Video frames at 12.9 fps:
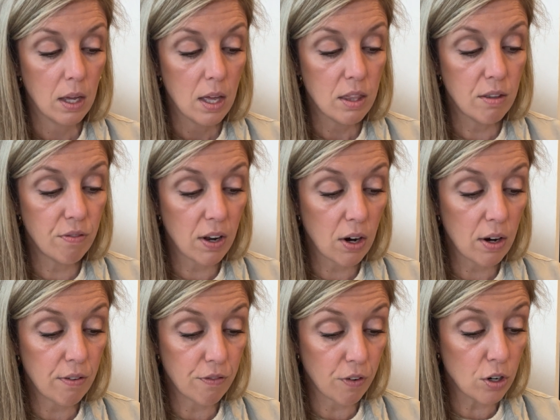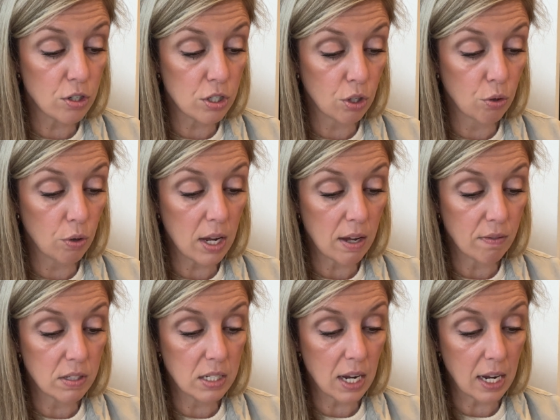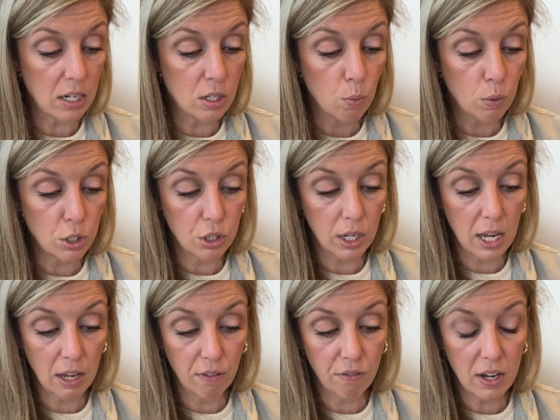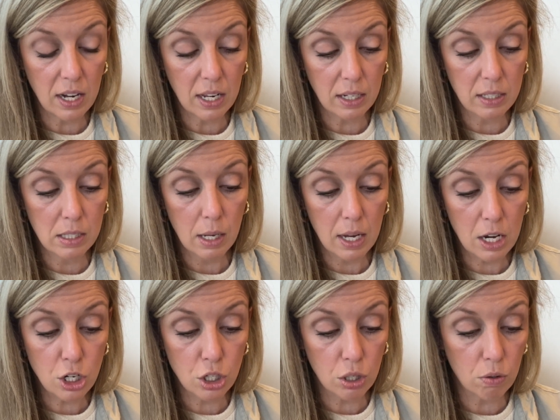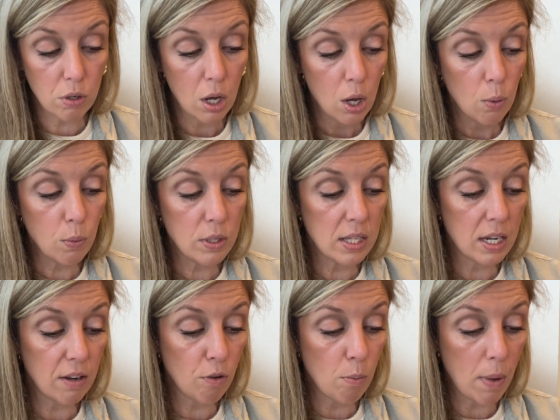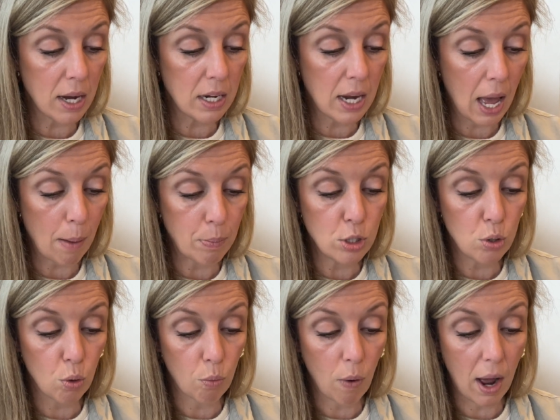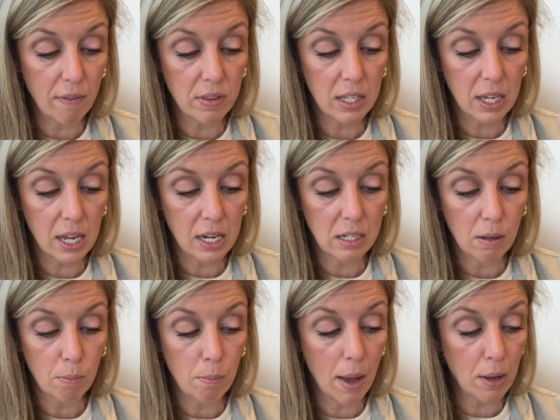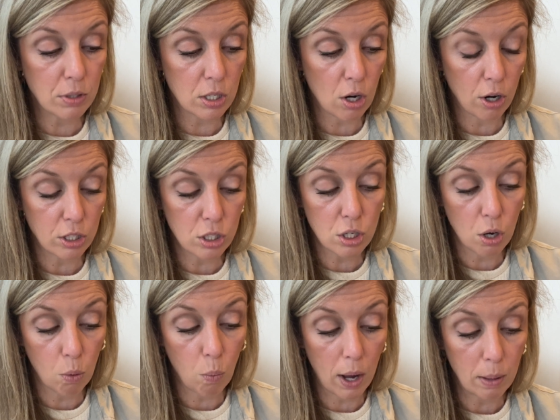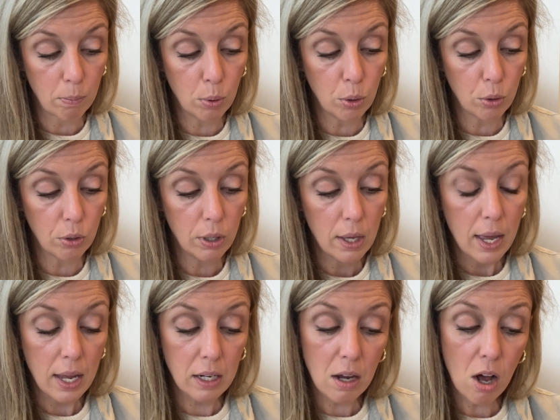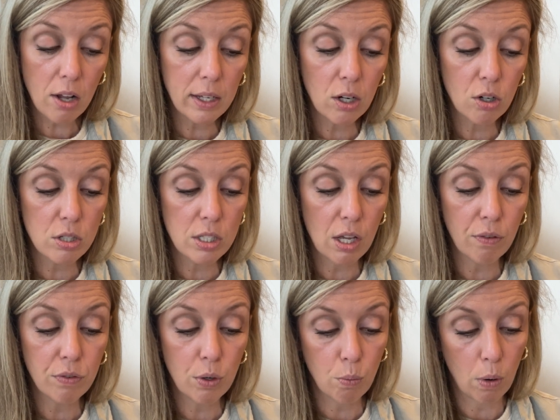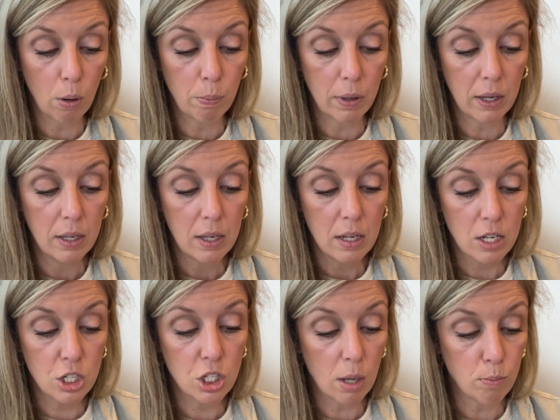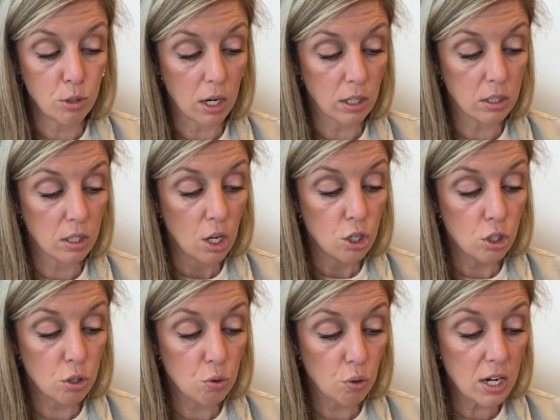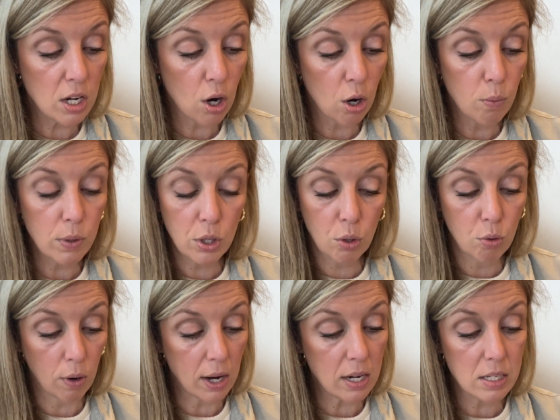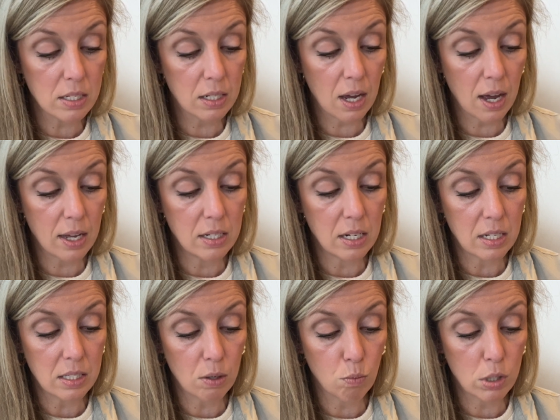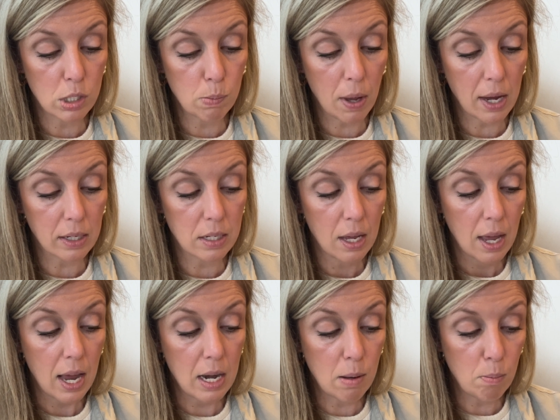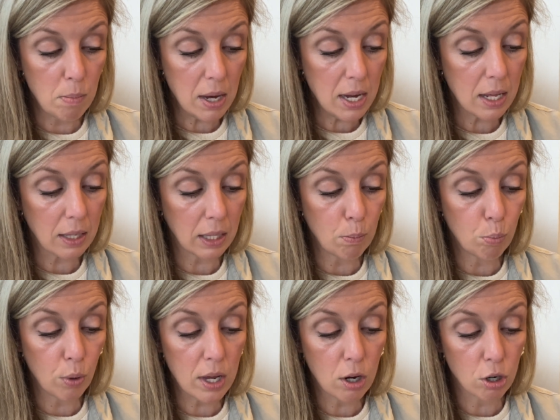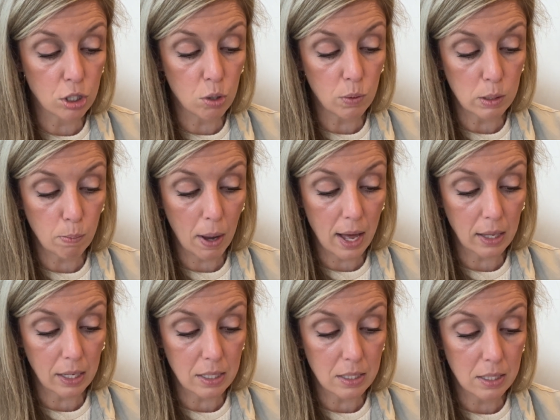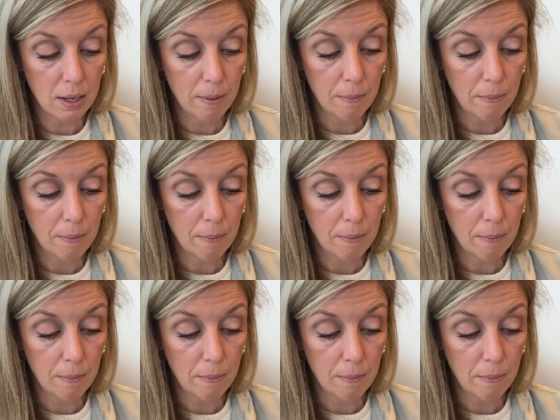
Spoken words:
The very first decree of state which King Phoenix issued was that if a maiden happened to arrive in the kingdom mounted on a snow-white bull and calling herself Europa, his subjects should treat her with the greatest kindness and respect and immediately bring her to his palace.